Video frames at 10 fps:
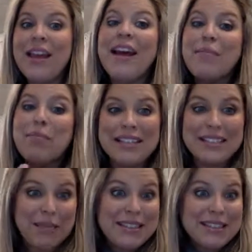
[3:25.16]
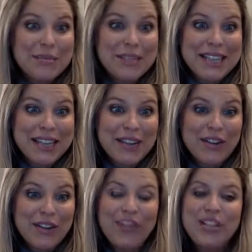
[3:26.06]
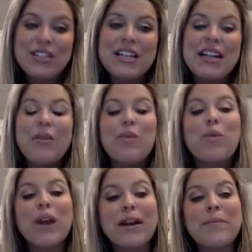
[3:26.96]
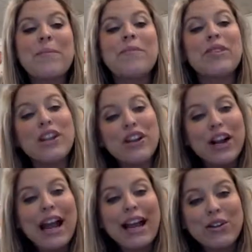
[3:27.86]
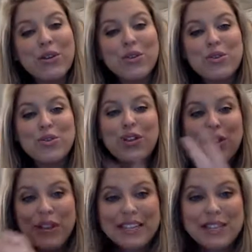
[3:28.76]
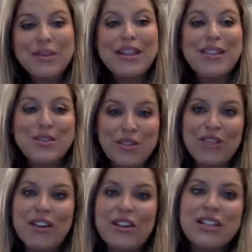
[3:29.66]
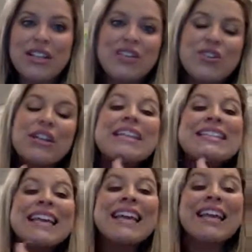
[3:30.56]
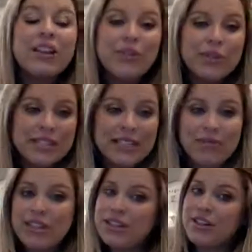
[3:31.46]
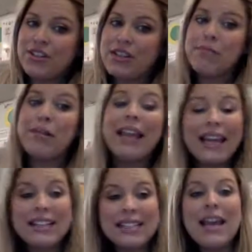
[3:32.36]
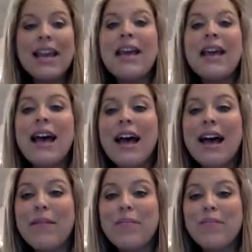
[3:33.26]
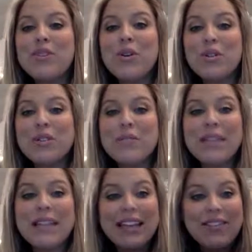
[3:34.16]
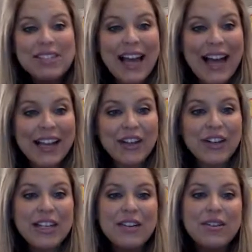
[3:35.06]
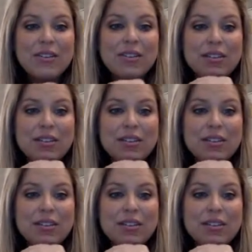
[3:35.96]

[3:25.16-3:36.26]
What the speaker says: places like Mississippi State University, where your agricultural units within those universities are continuously researching plants to ultimately give us higher yields,